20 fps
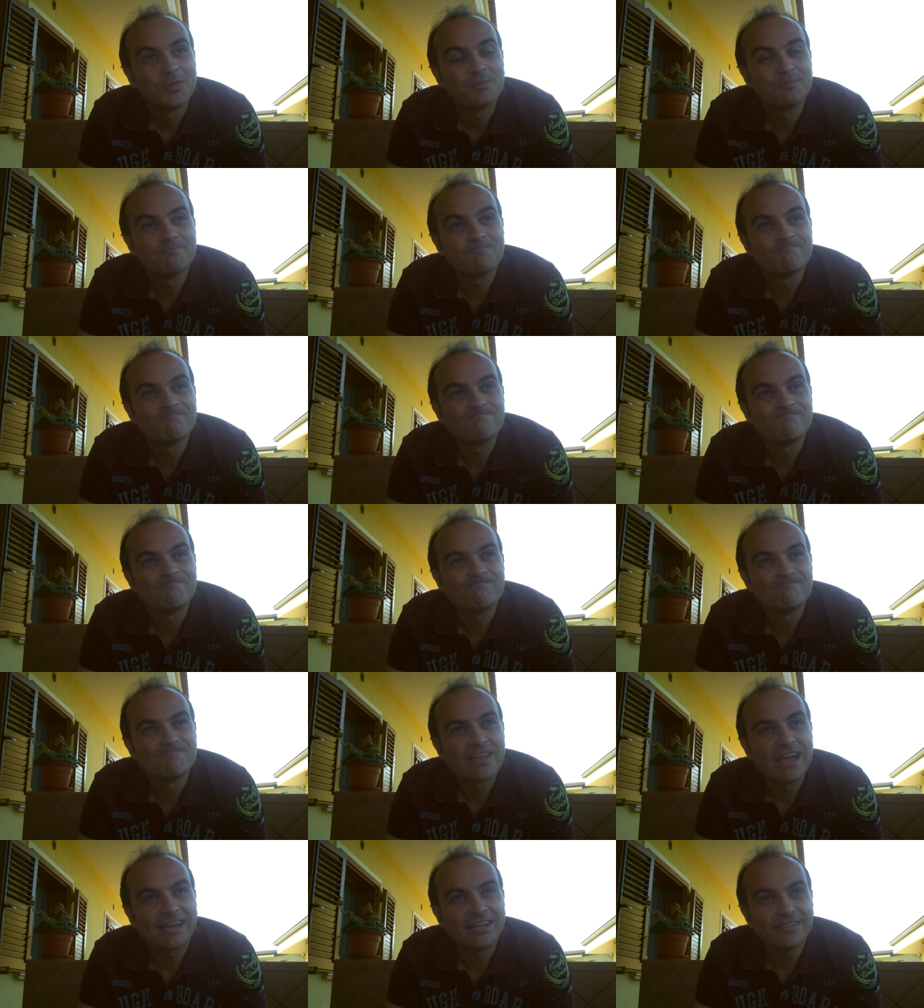
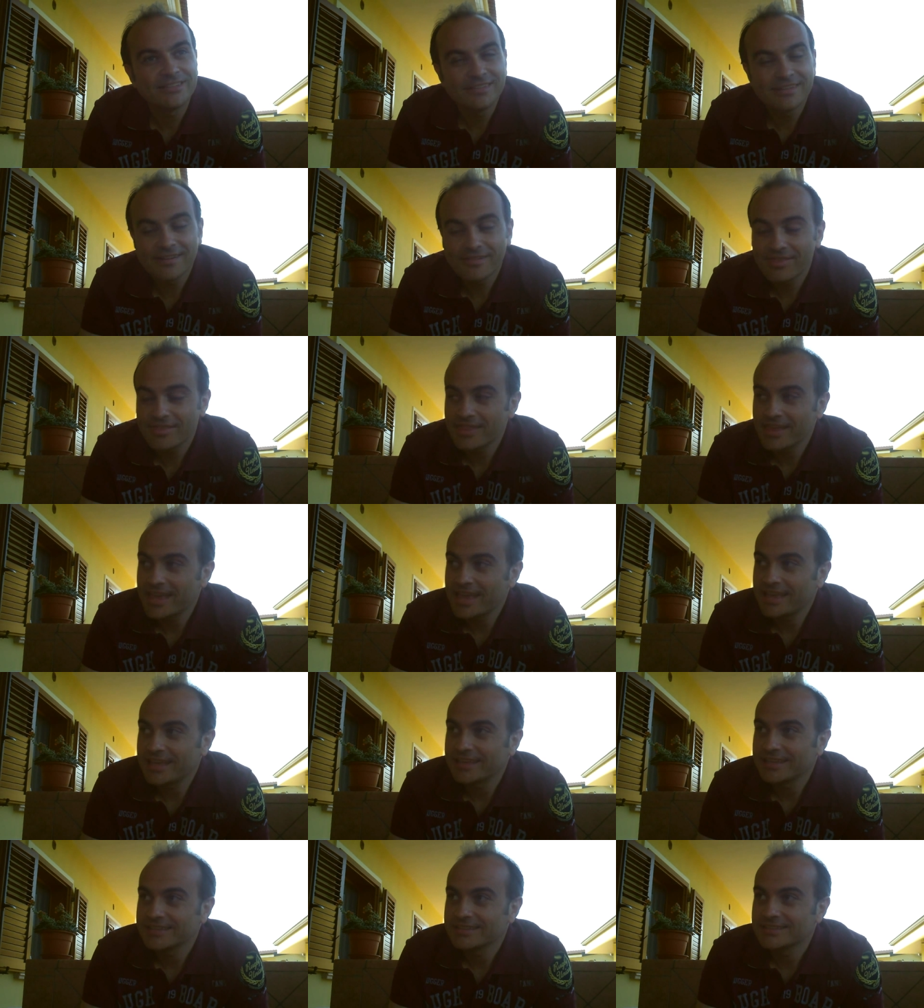Another
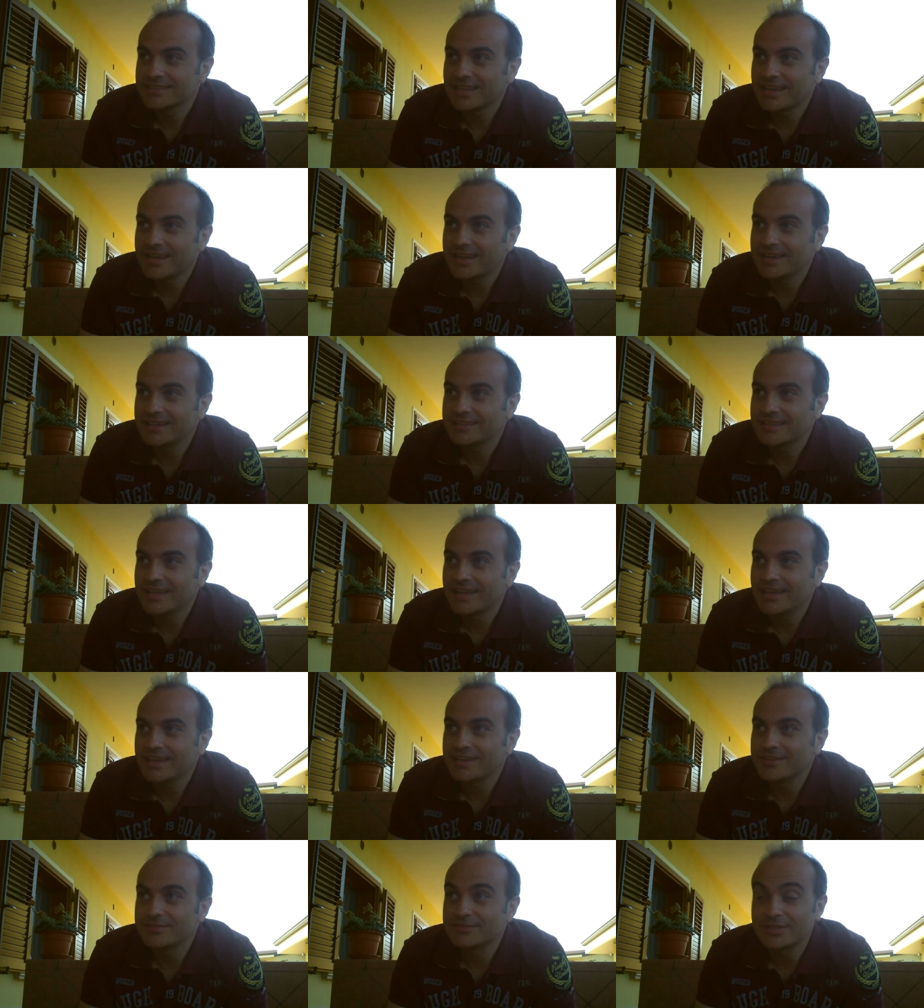thing that
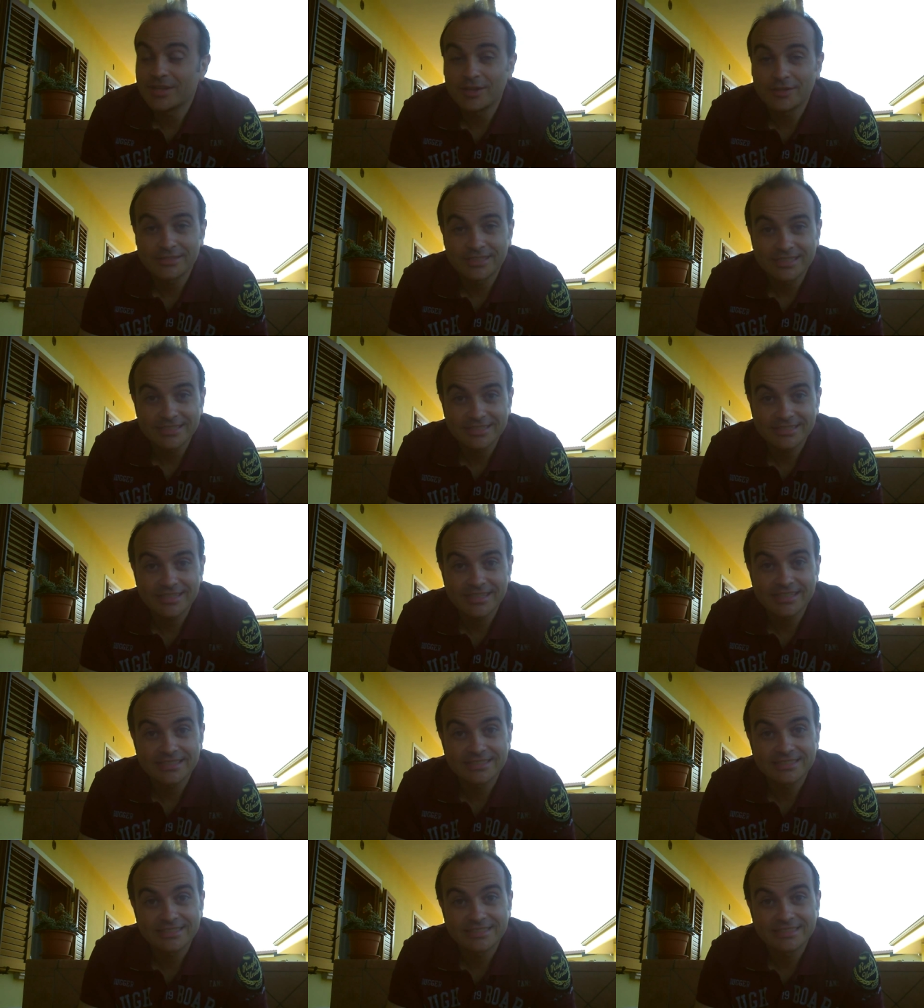I've
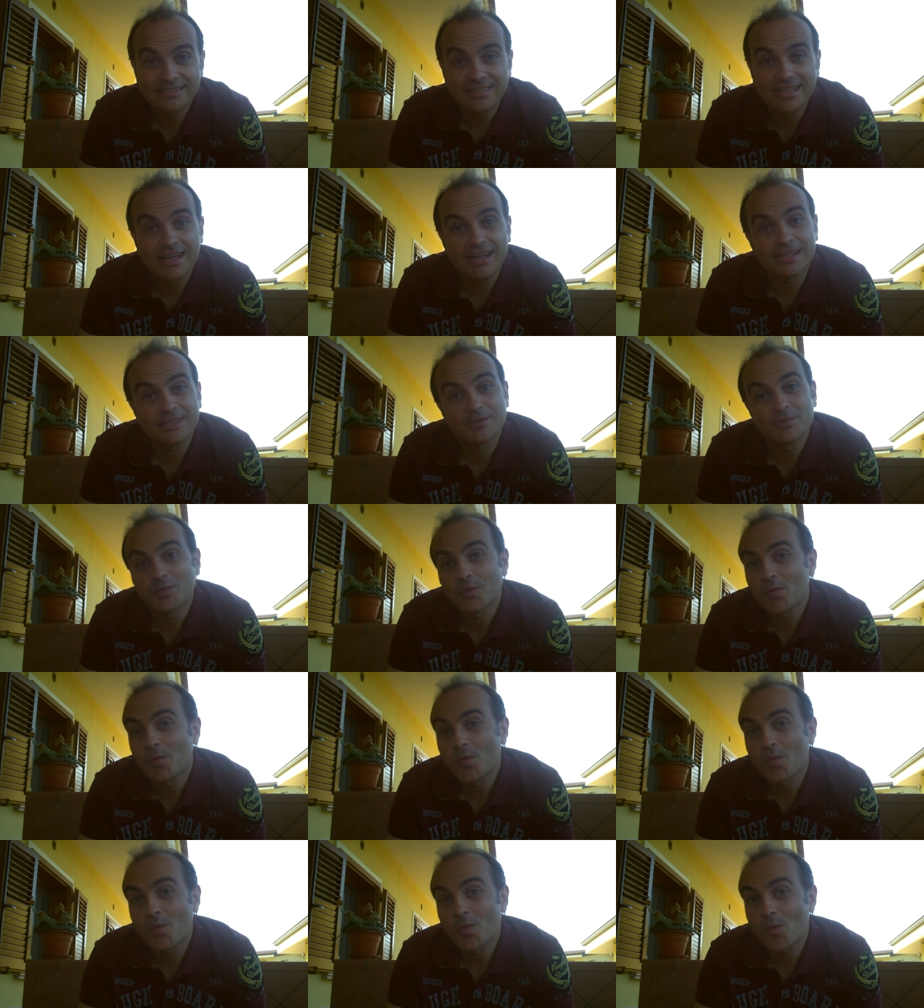noticed is that
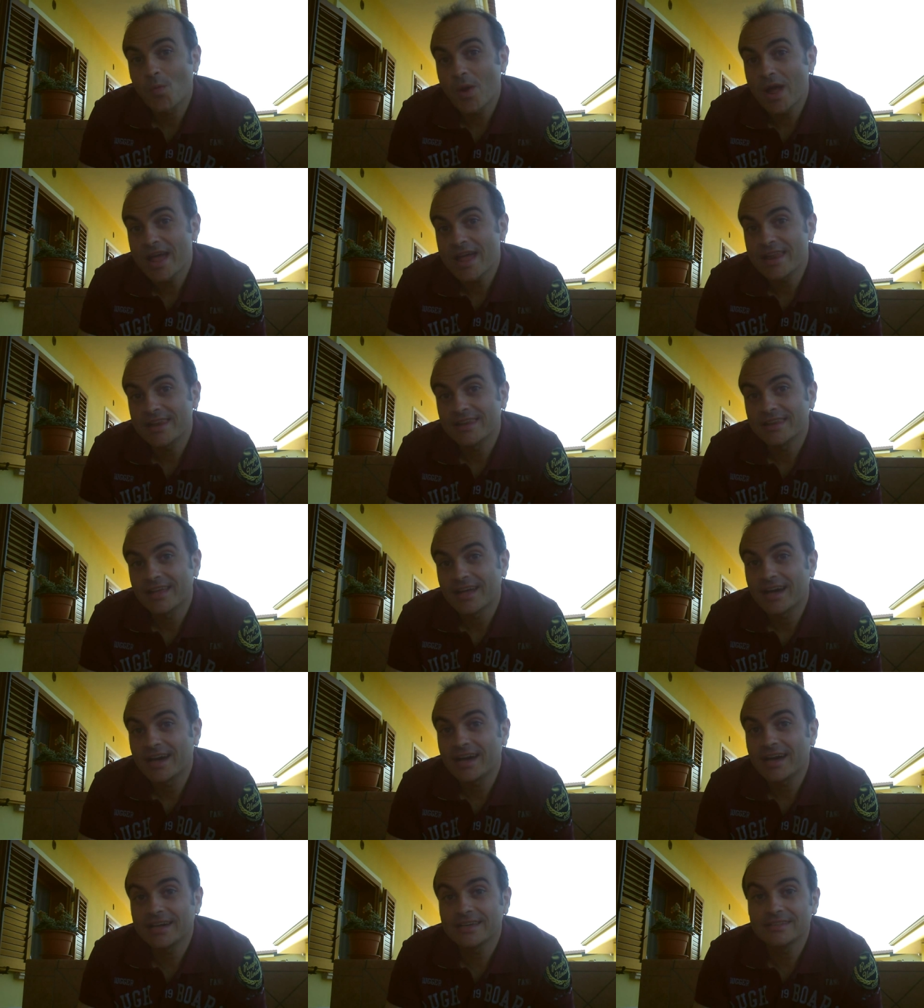when
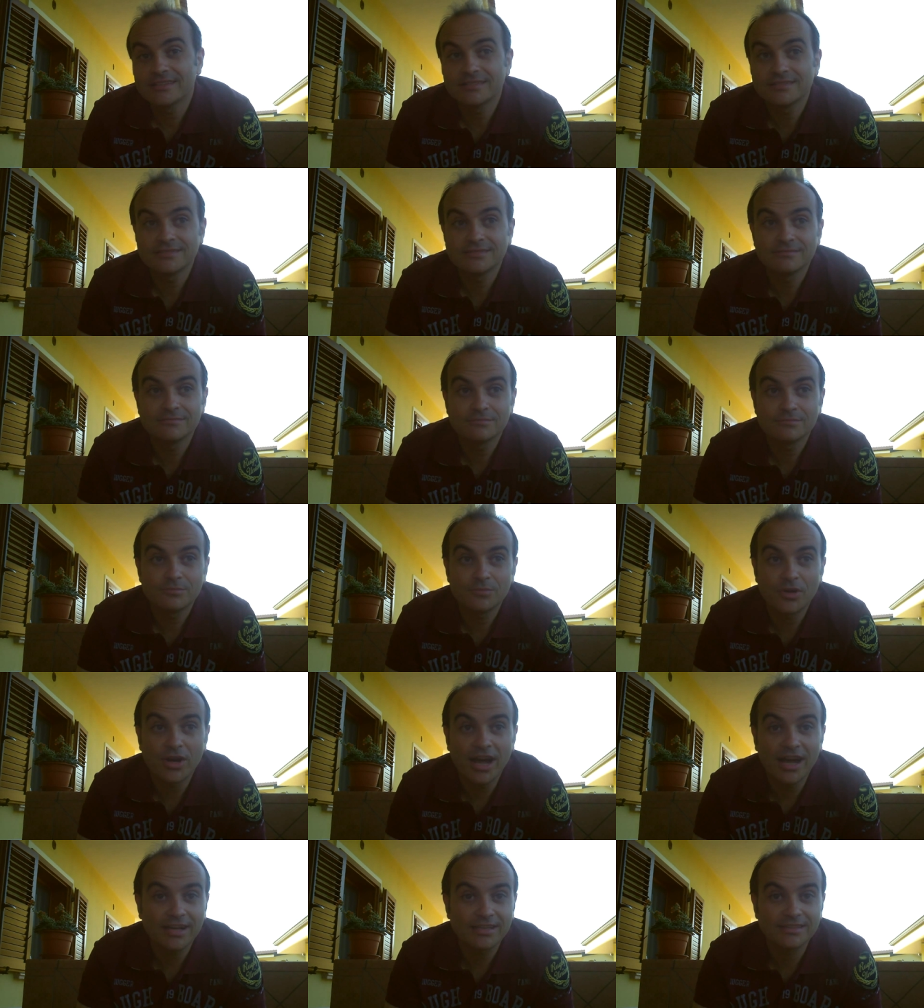I don't
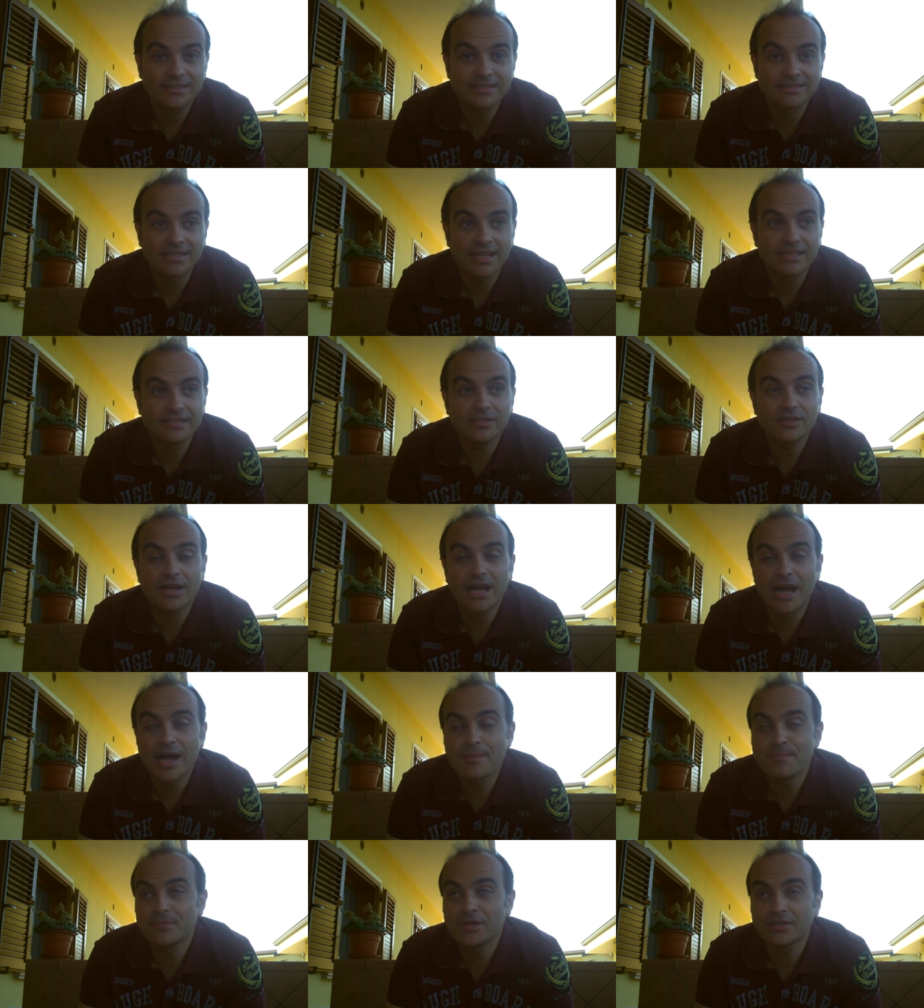practice,
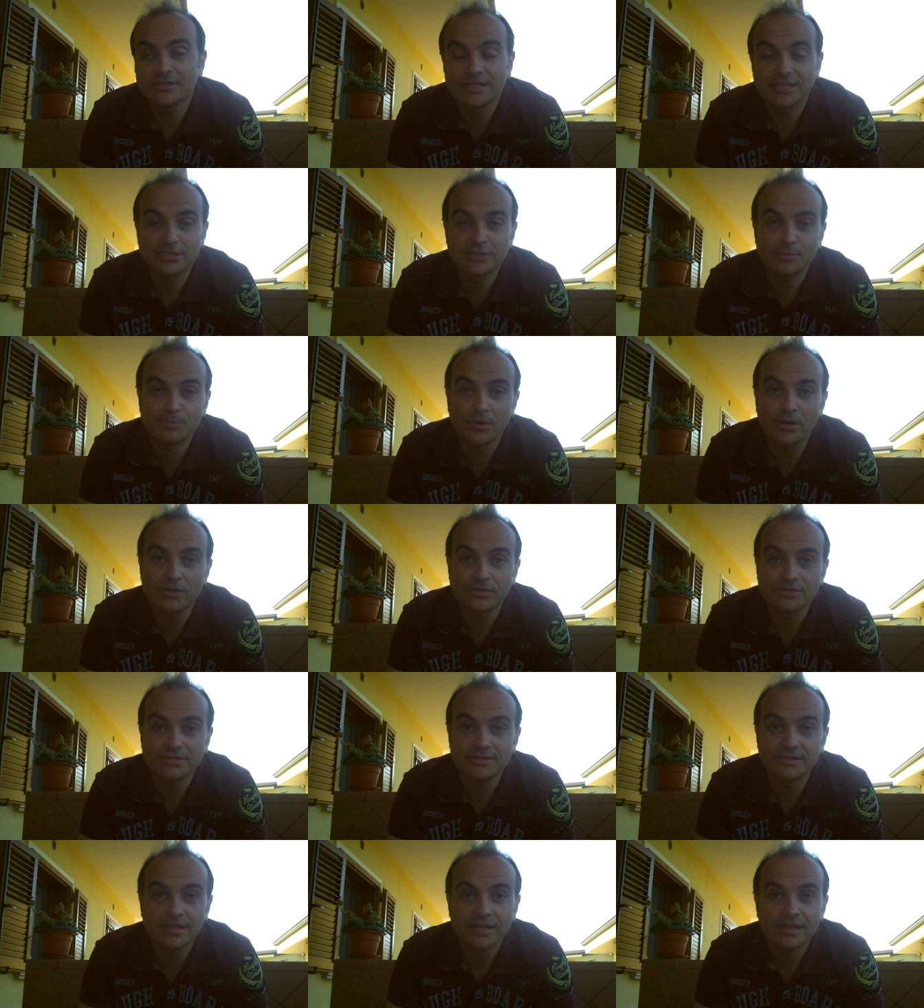I'm not
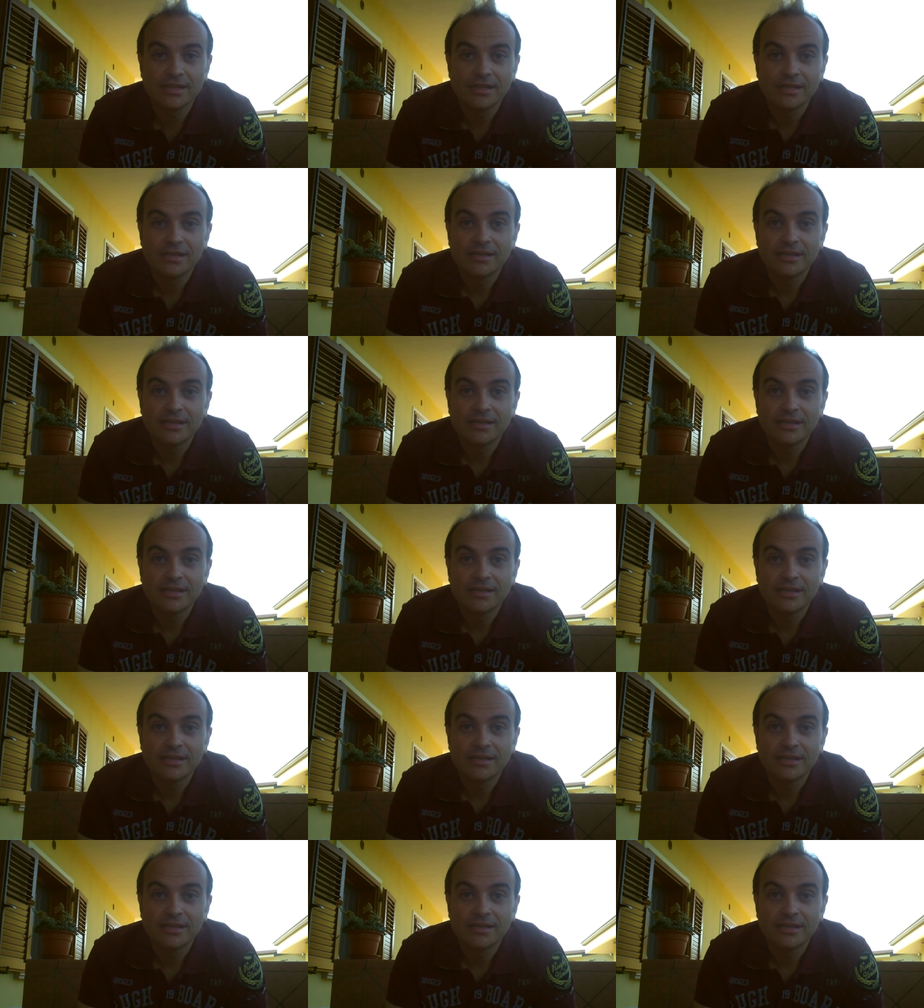exposed